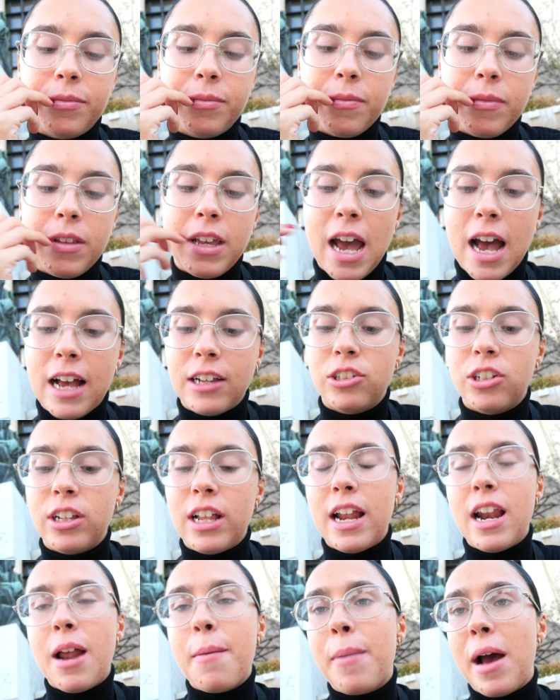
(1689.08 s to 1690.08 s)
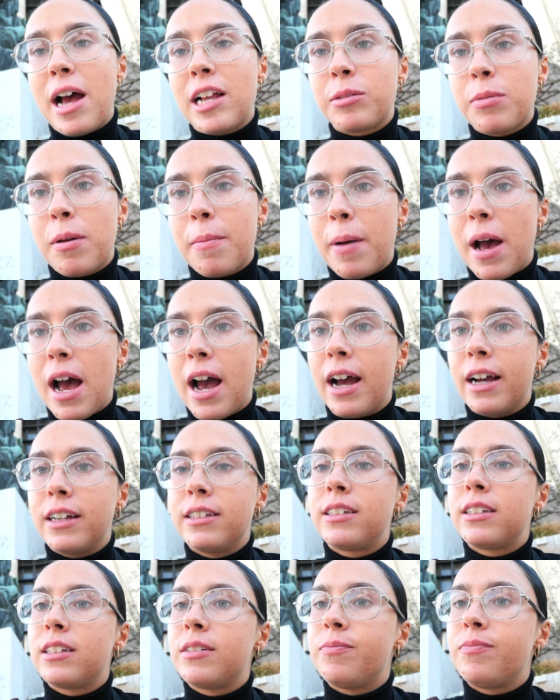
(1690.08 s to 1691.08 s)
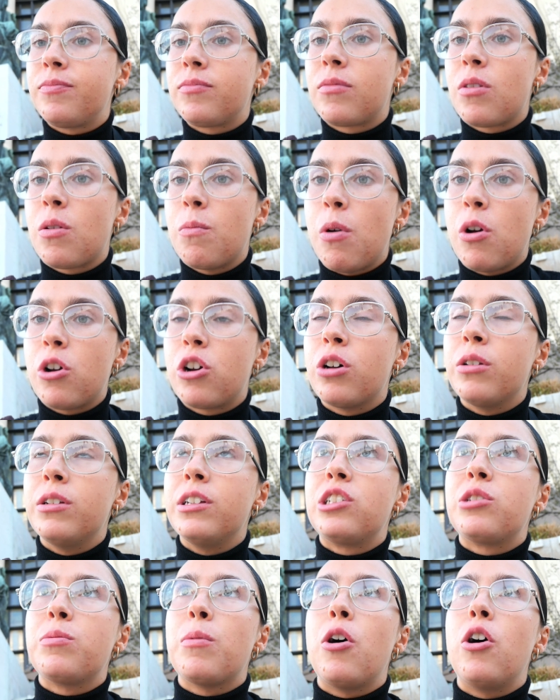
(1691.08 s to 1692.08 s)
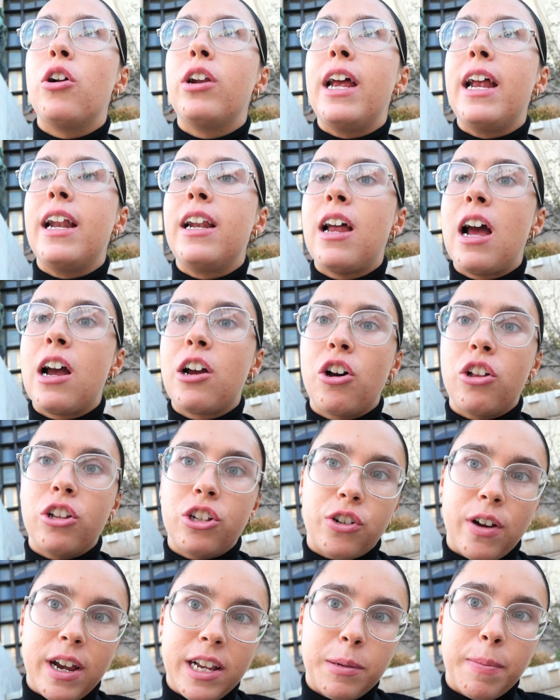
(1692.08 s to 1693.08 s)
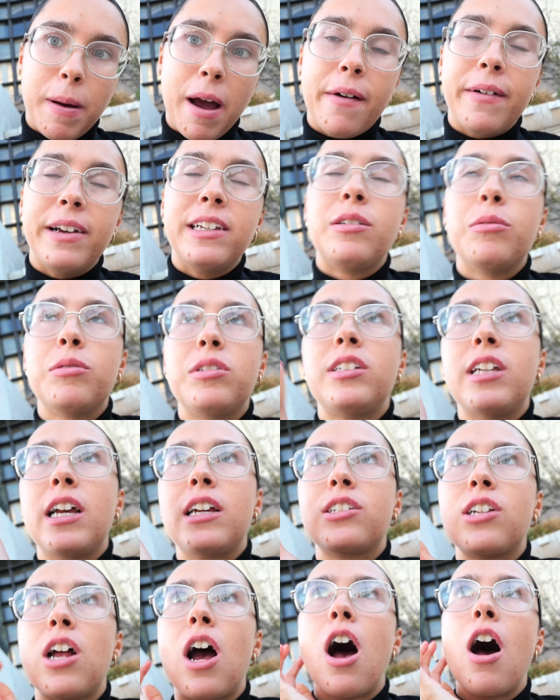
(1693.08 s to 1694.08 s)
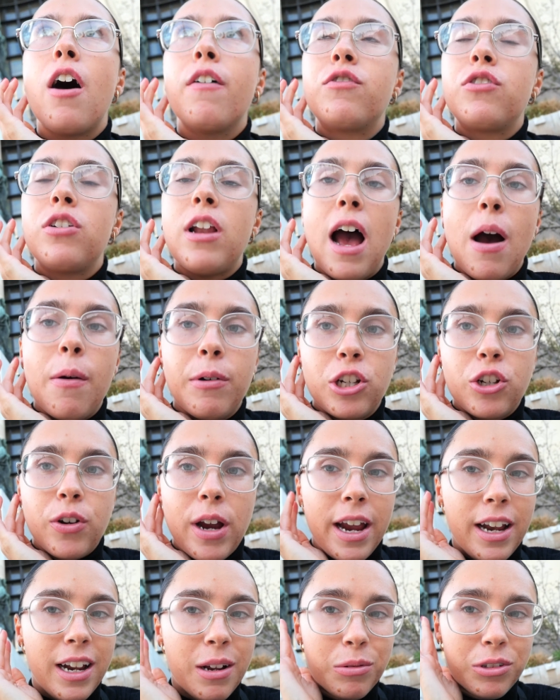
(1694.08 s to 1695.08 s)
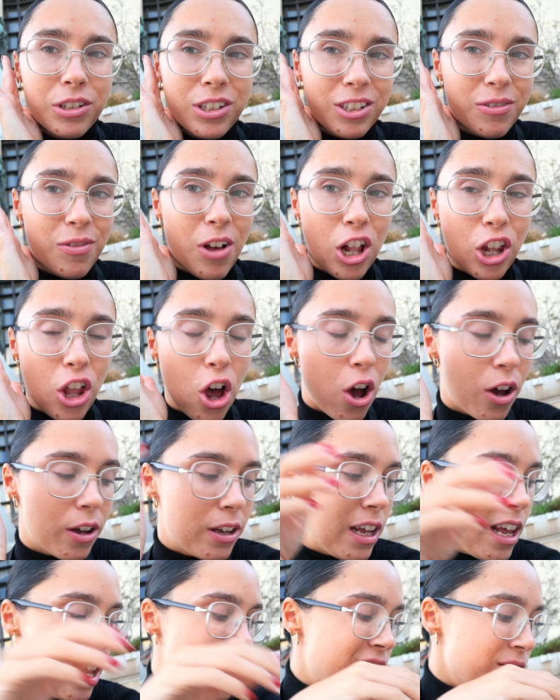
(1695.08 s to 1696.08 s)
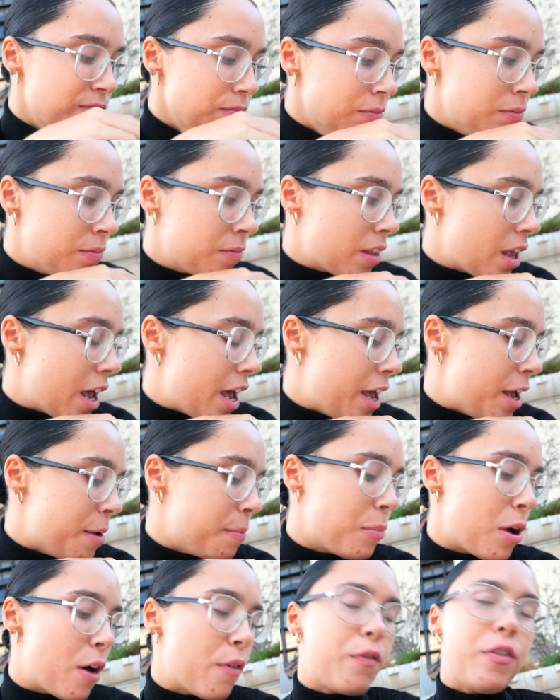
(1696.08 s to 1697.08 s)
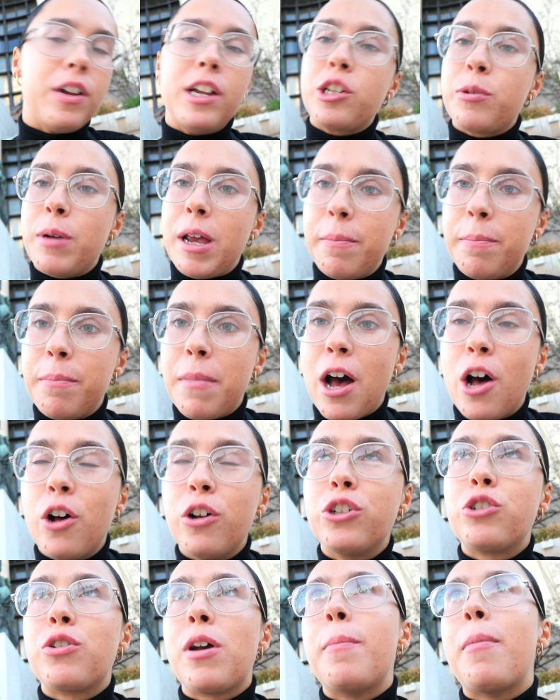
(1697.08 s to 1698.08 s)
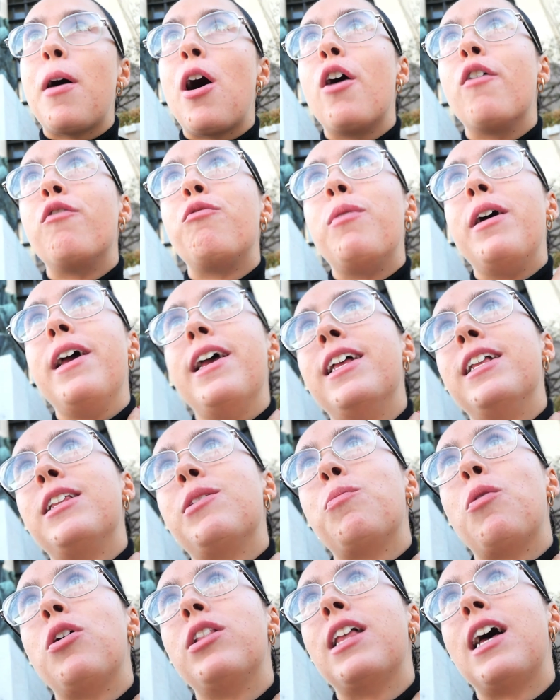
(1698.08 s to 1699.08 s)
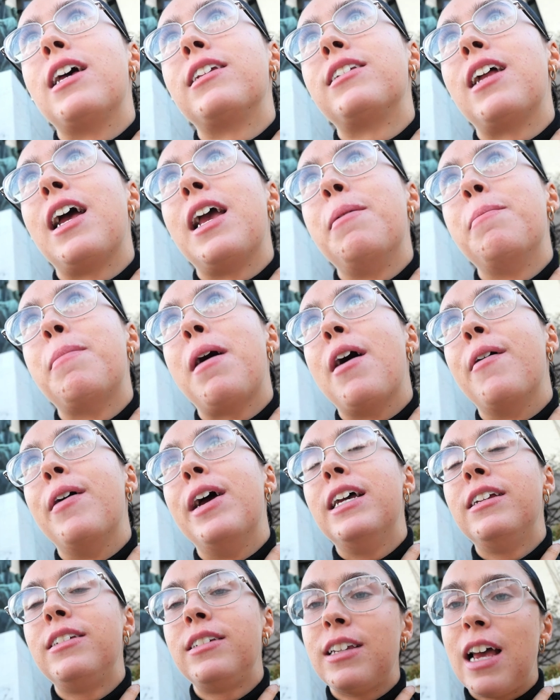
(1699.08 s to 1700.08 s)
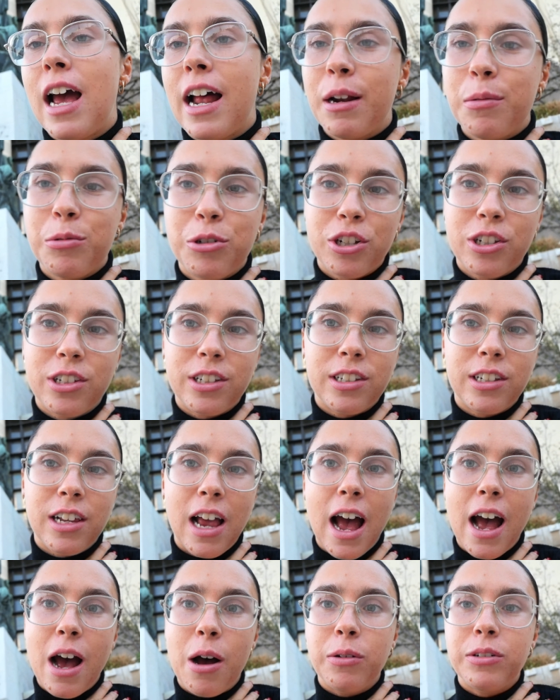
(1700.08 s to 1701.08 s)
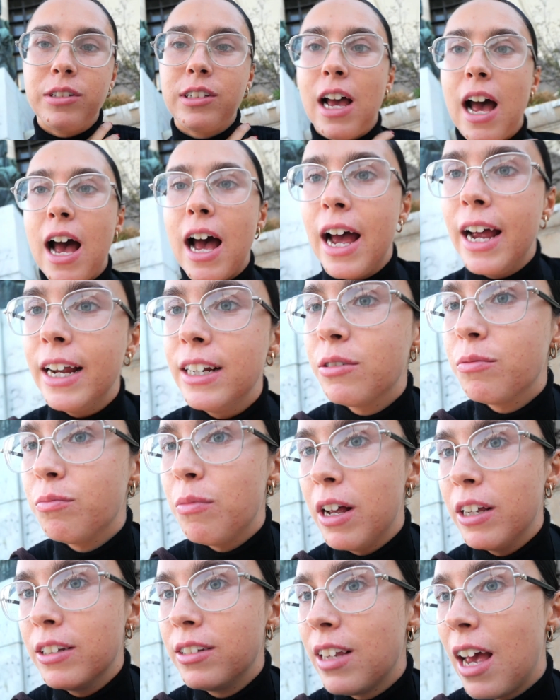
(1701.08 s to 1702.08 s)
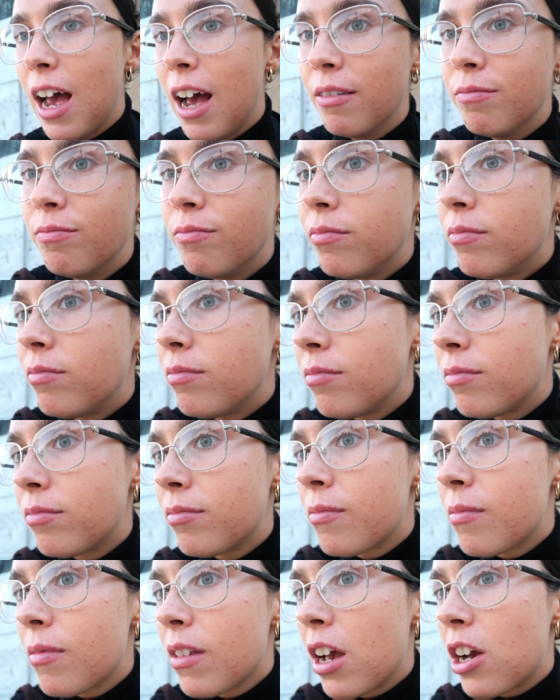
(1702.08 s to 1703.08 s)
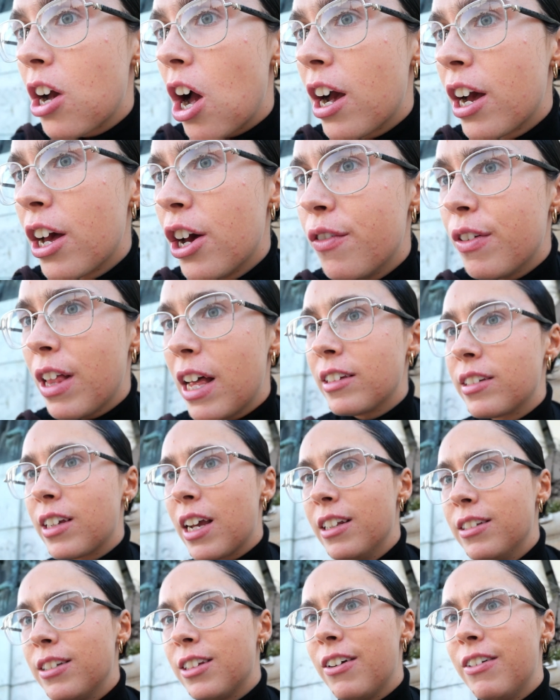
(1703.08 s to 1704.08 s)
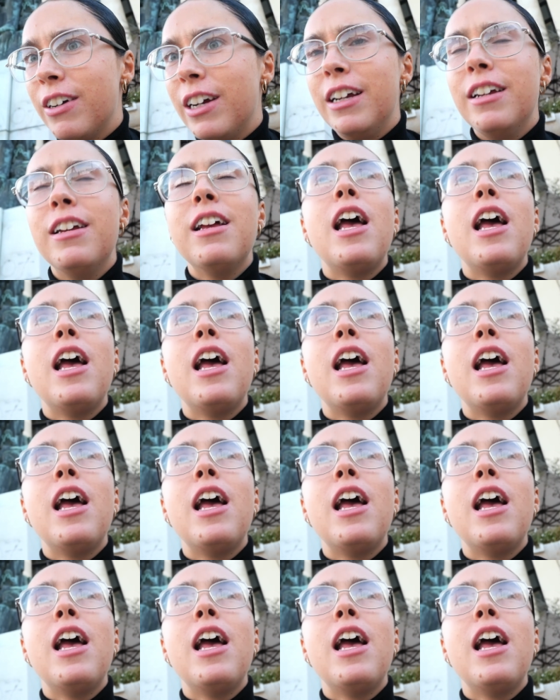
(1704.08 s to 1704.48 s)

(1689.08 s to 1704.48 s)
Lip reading: Yeah, so then I packed my bags, woke up this morning and got the train to Paris. It was a 6.5-hour train, it was a lot. But I finished my whole trip off with one last night in Paris, and I'm just sat outside, I can't get over that skin, sorry.